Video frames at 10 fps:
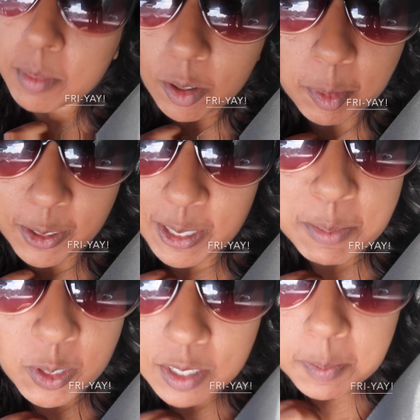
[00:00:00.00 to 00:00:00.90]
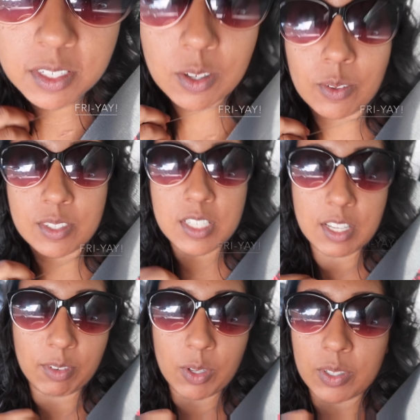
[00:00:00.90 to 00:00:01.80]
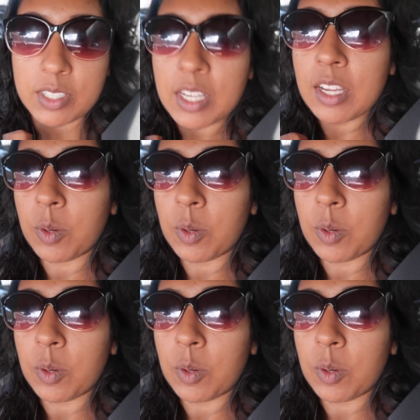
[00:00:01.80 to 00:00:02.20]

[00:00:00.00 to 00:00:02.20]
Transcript: Oh my gosh, I'm sorry it's been so long since I vlogged.